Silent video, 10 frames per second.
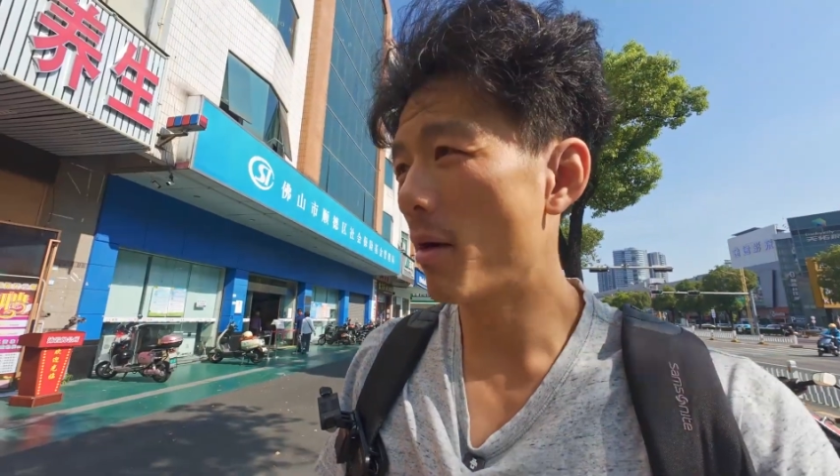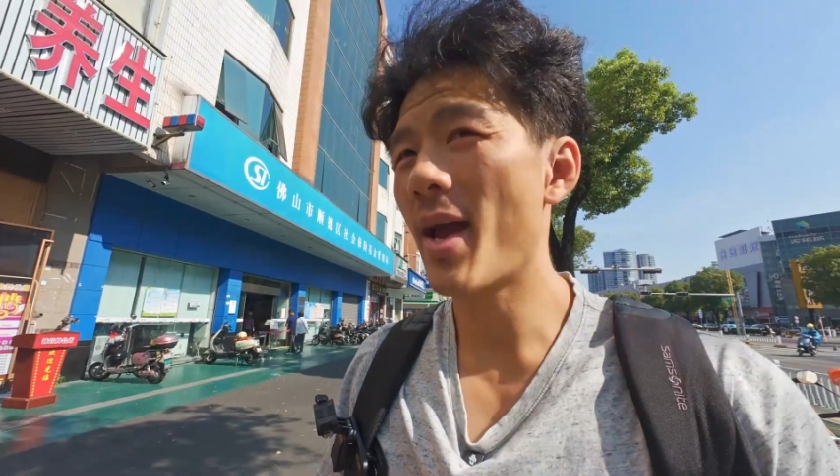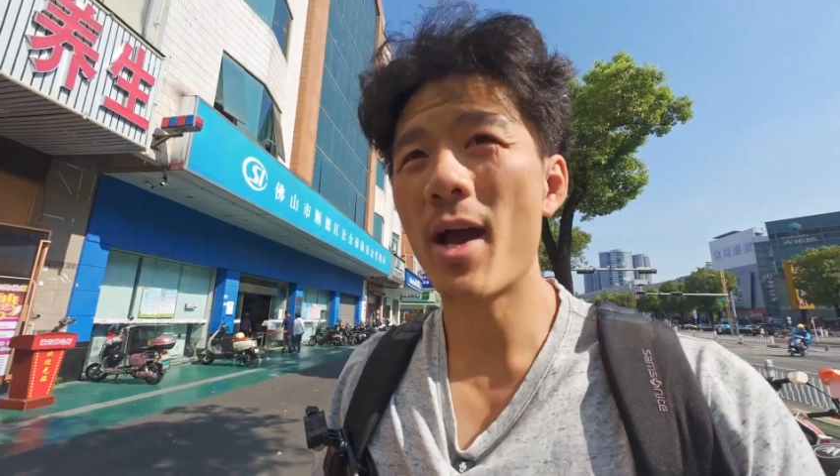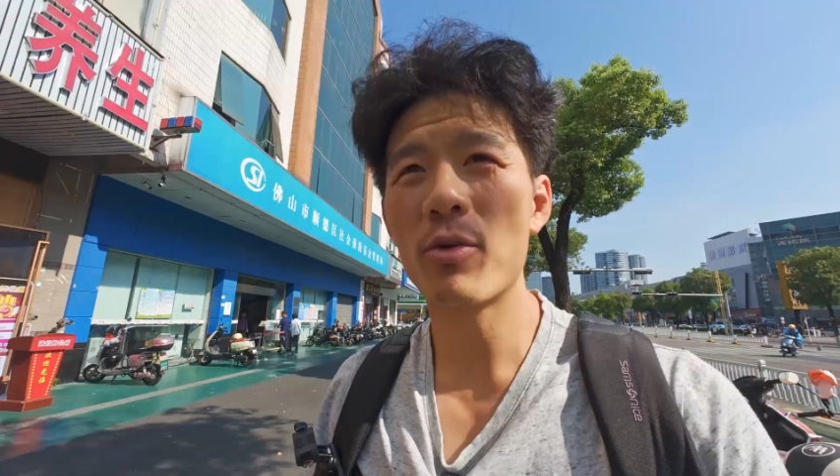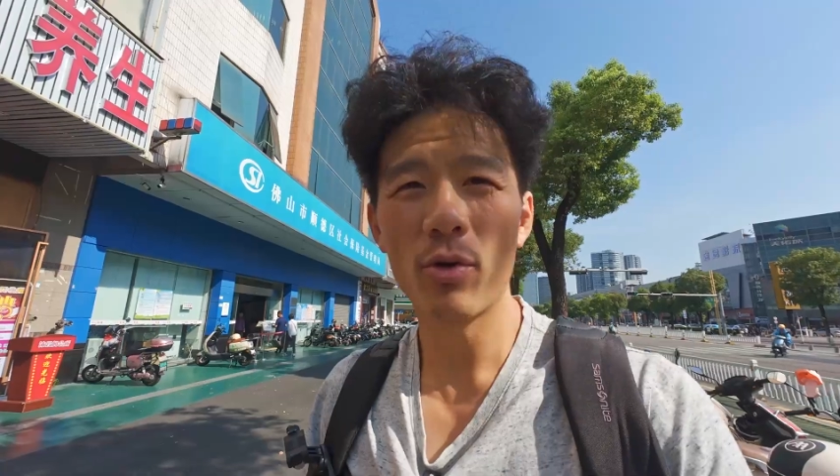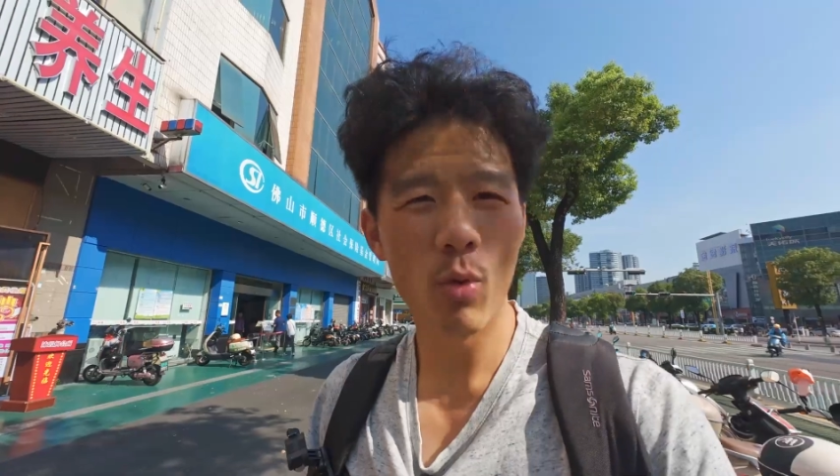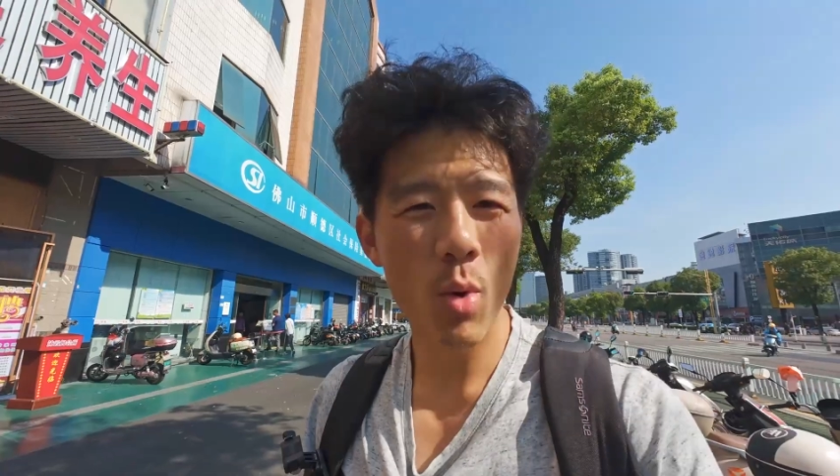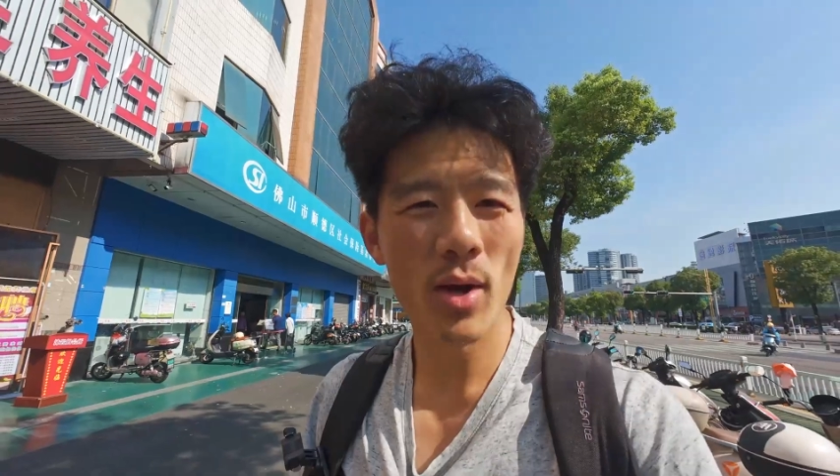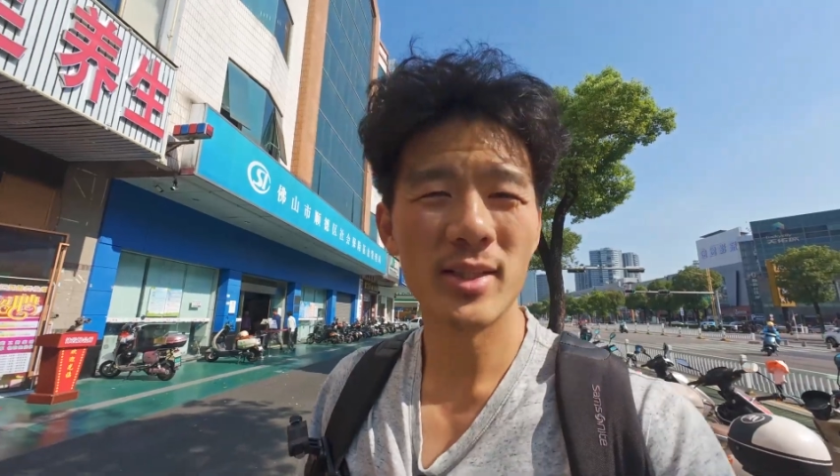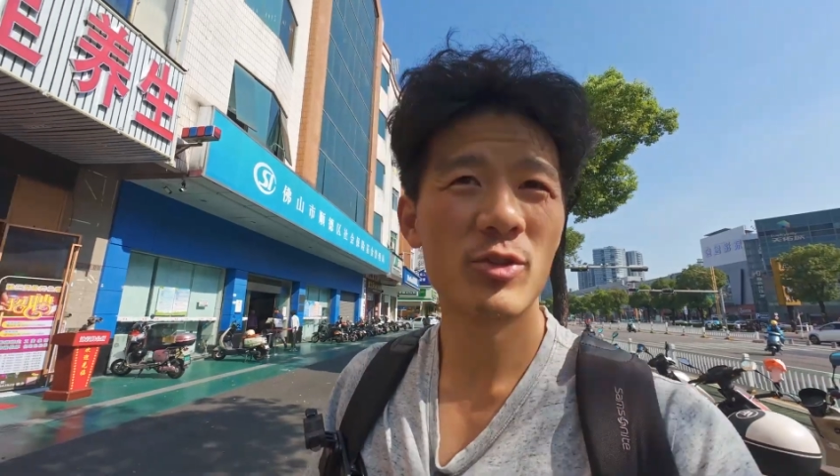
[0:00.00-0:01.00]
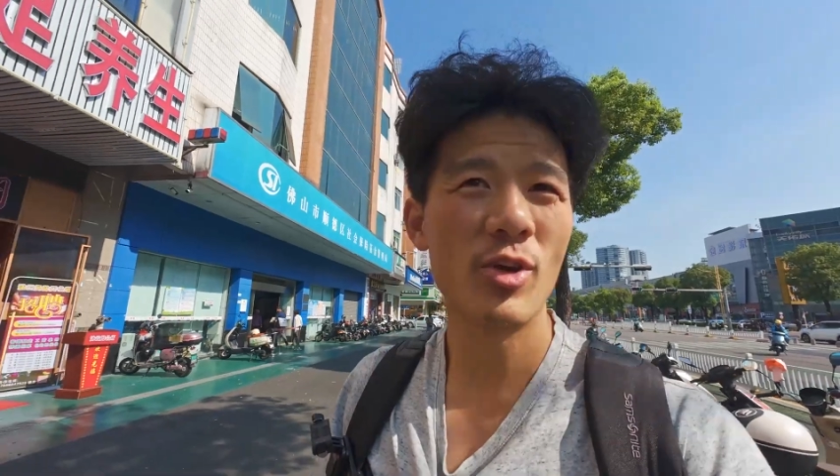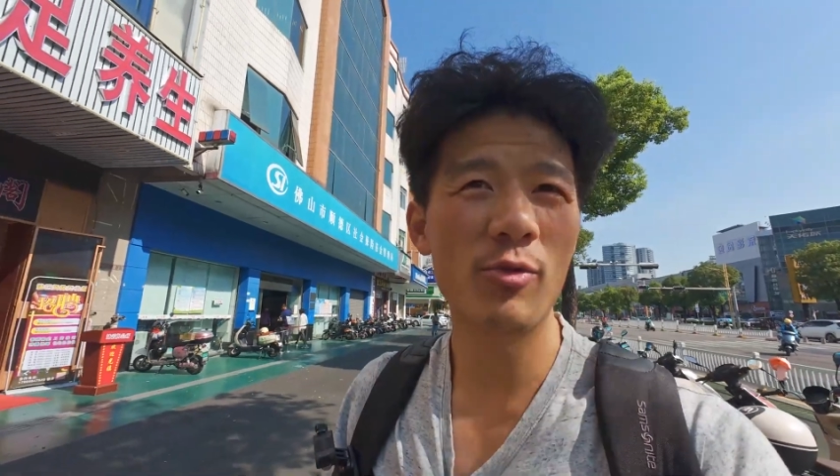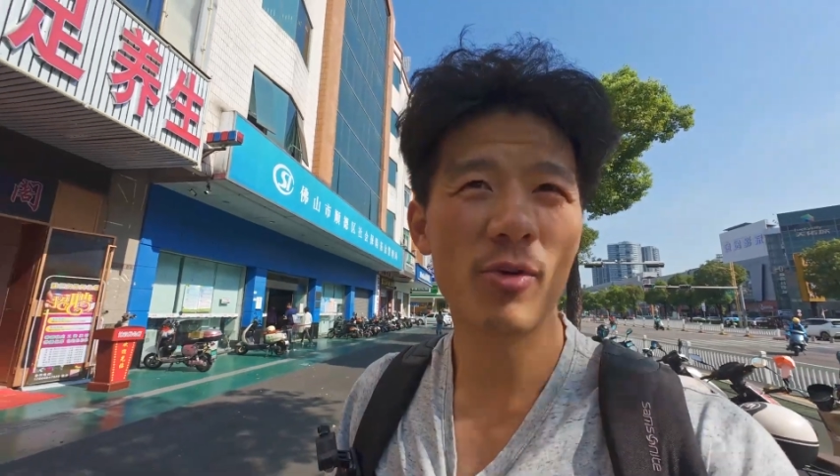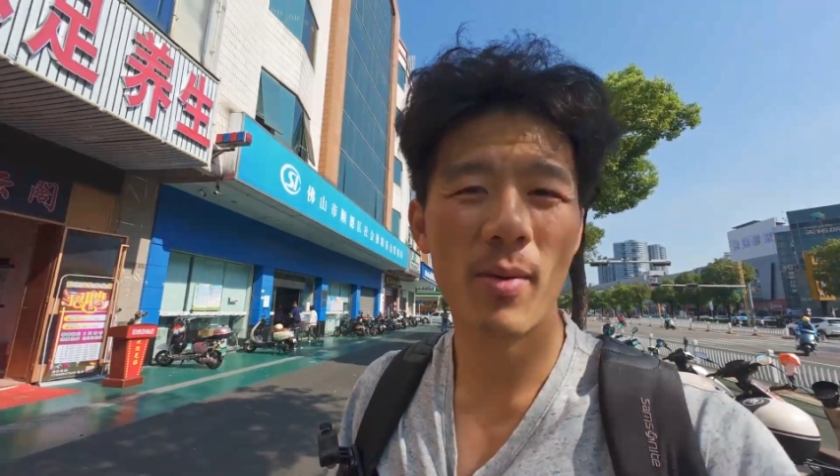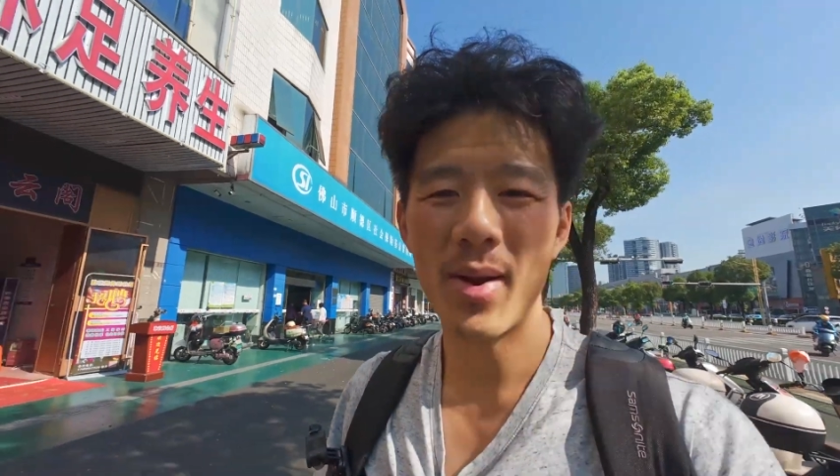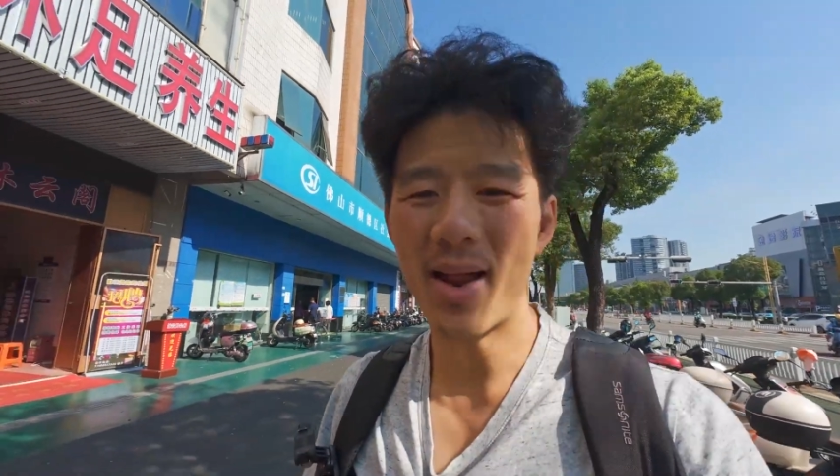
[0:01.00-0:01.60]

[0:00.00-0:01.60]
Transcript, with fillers: how it actually works, exchange rate,